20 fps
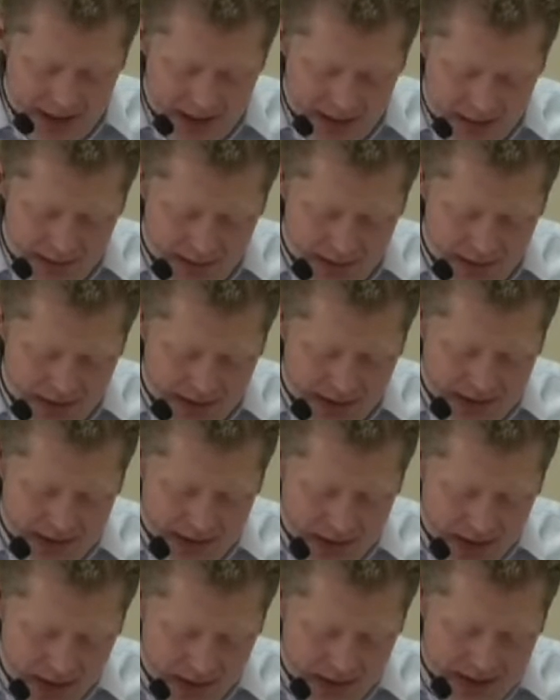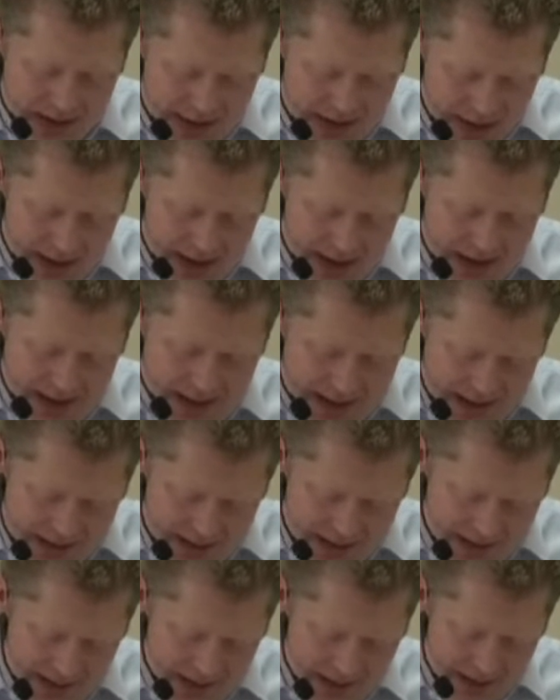know what this new teaching
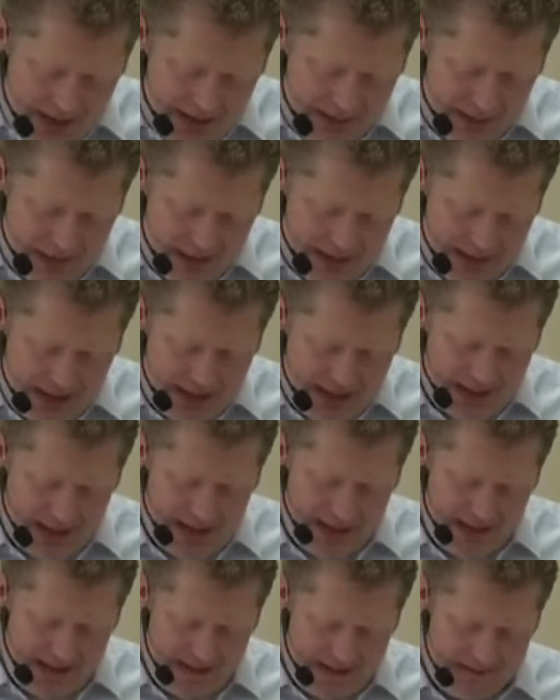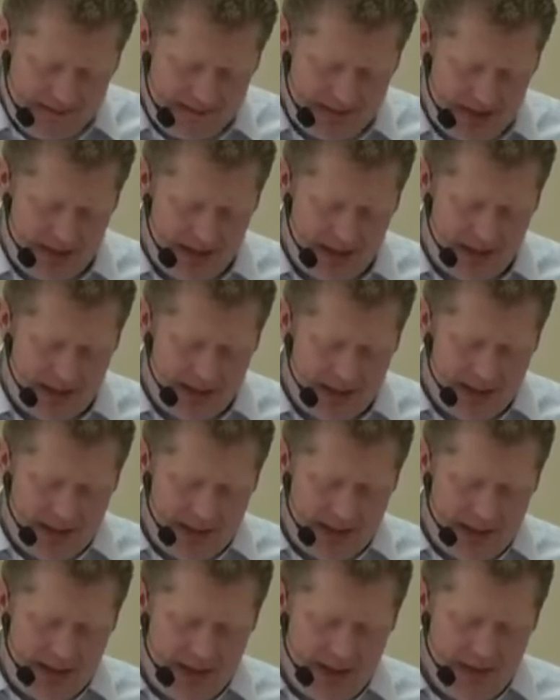is that you are presenting?
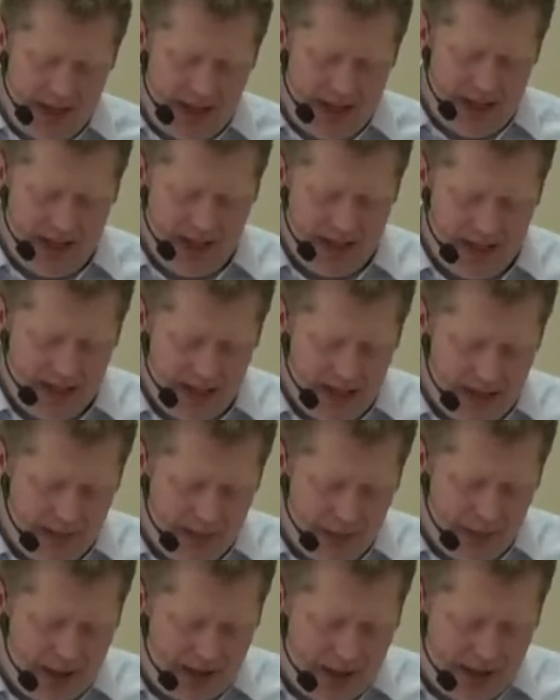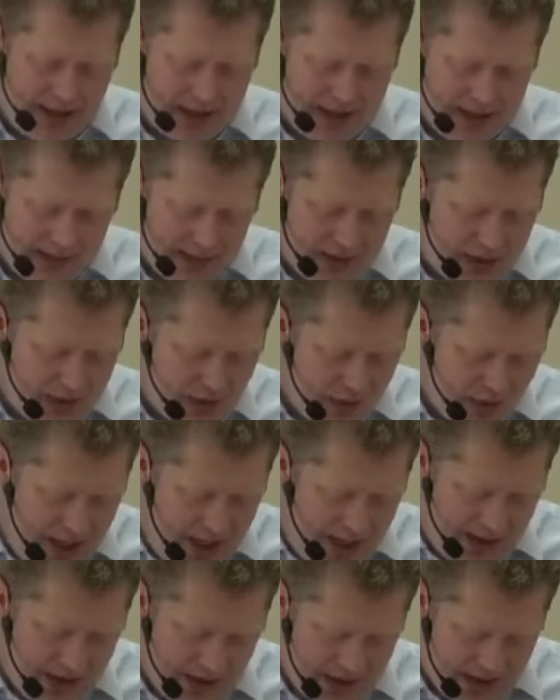You are bringing some
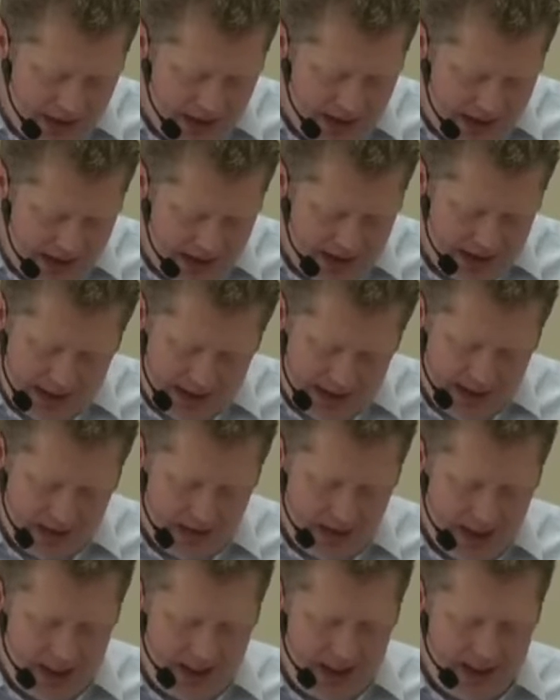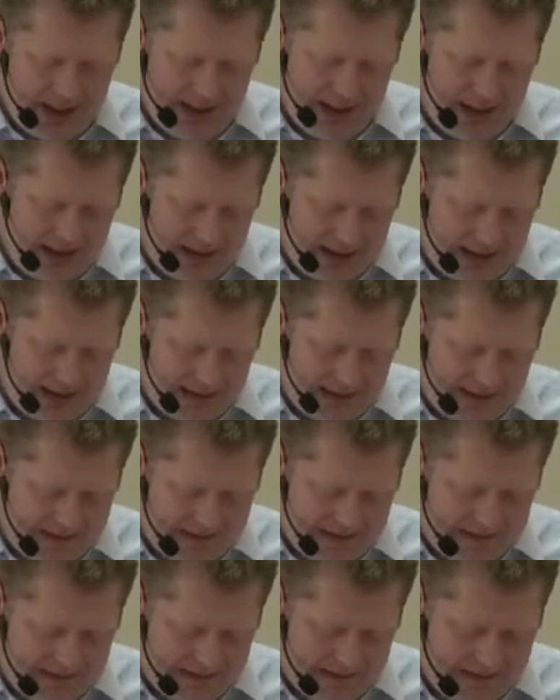strange ideas to our ears,
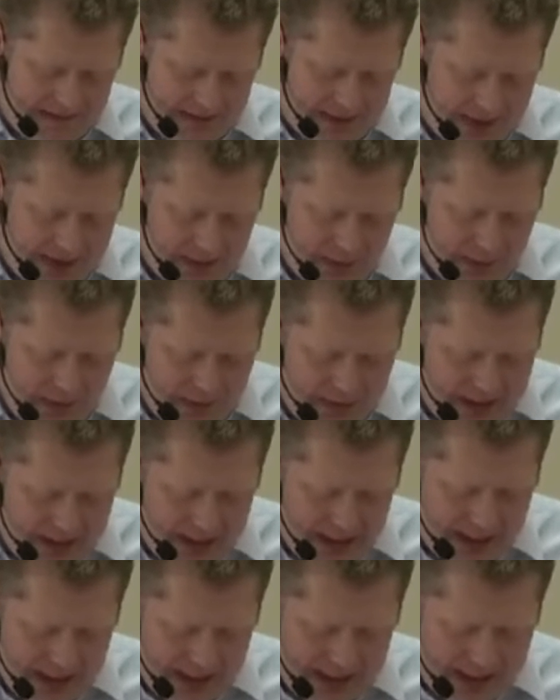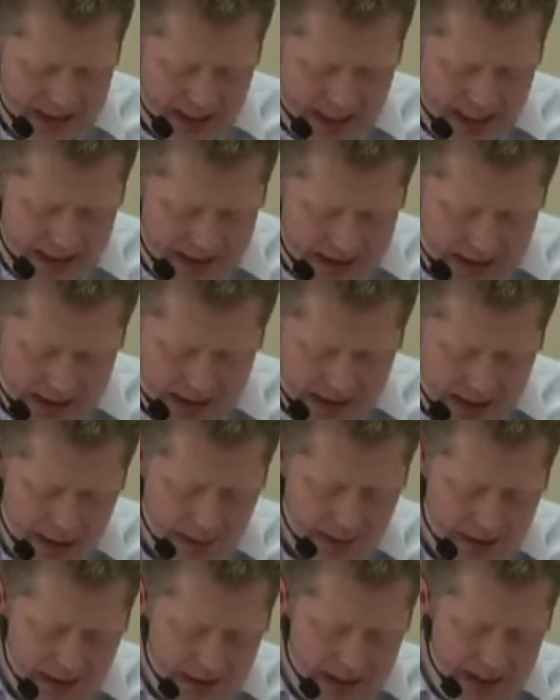and we would like to
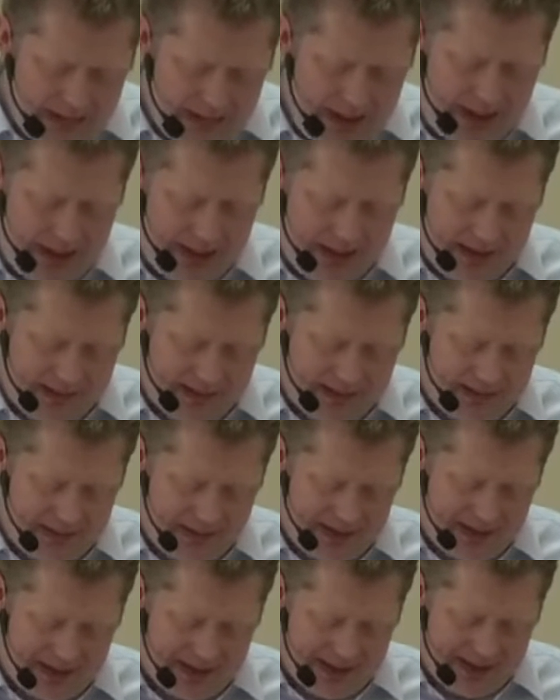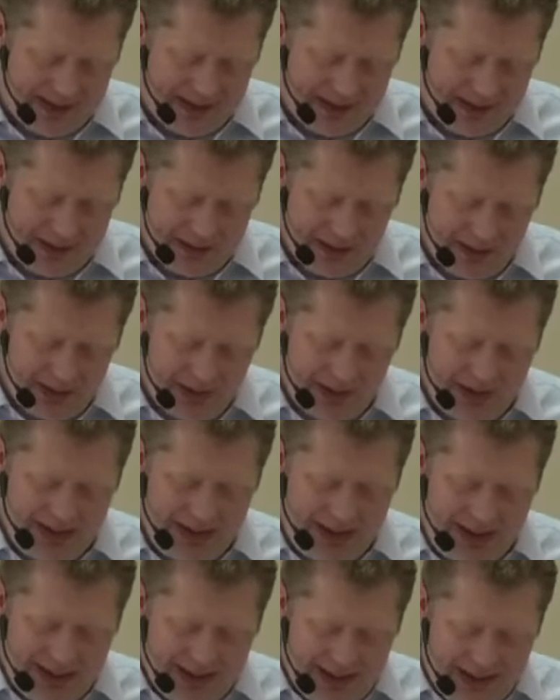know what they mean. All the